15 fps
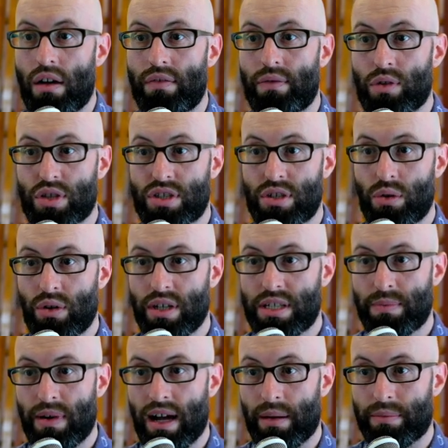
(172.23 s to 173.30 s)
For
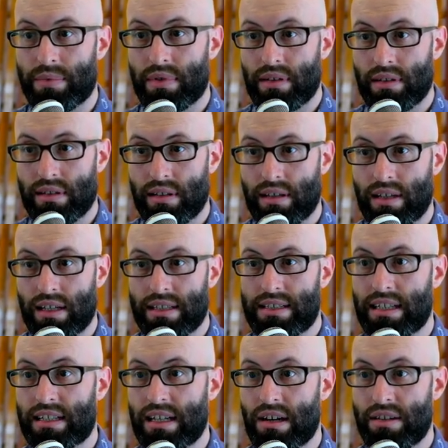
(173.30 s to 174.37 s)
storage map,
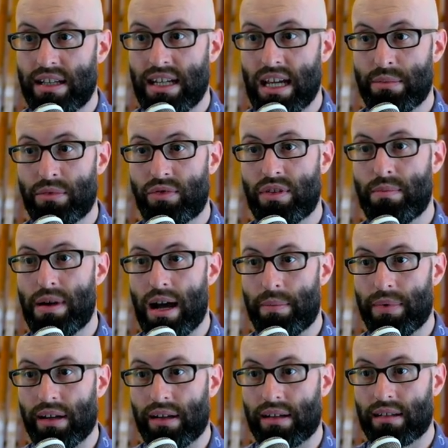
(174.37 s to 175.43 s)
declare the name of the
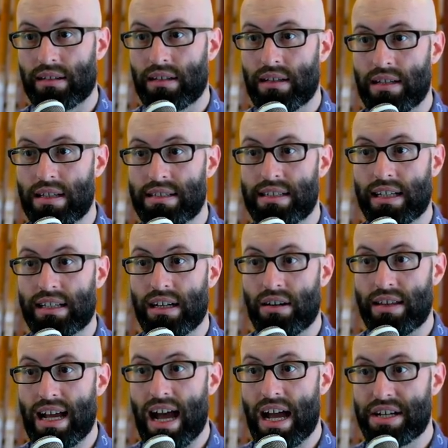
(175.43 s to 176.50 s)
mapping, declare
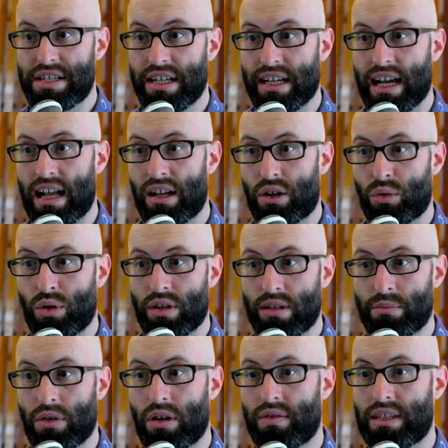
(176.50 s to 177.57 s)
the hashing
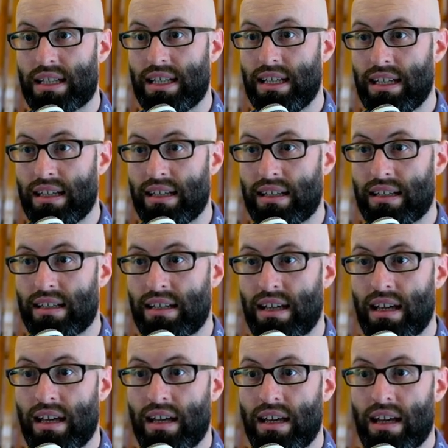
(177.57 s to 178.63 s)
algorithm of the key,
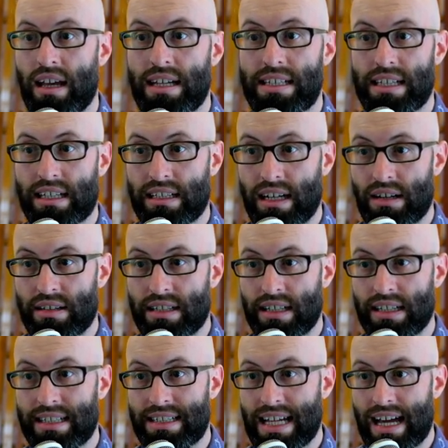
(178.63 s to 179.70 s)
declare
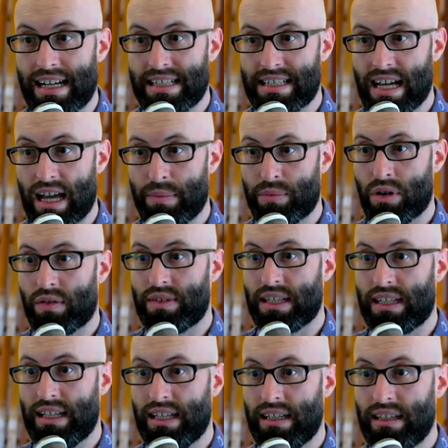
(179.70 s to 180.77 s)
the data type of the
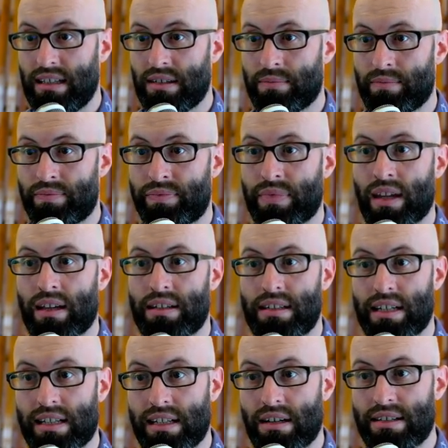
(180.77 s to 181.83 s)
key,
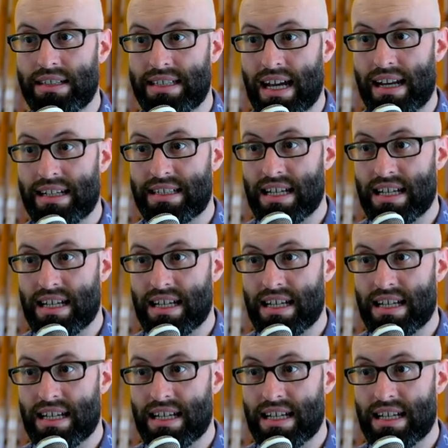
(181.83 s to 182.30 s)
declare the data